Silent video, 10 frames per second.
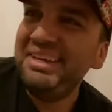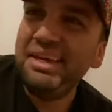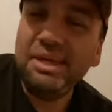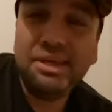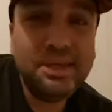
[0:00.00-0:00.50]

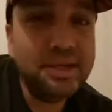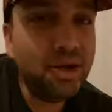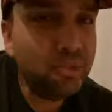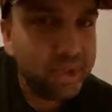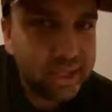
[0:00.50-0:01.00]
You know
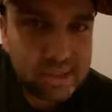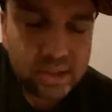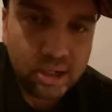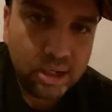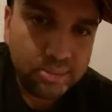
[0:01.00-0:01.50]
what,
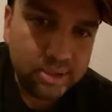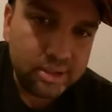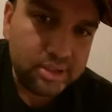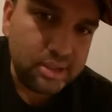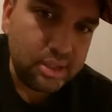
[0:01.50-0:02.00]

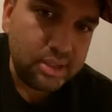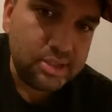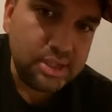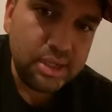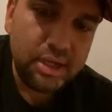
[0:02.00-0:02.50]

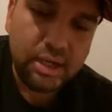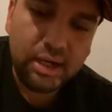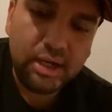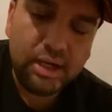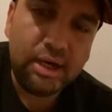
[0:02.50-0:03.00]

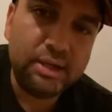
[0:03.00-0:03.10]
Ziggy?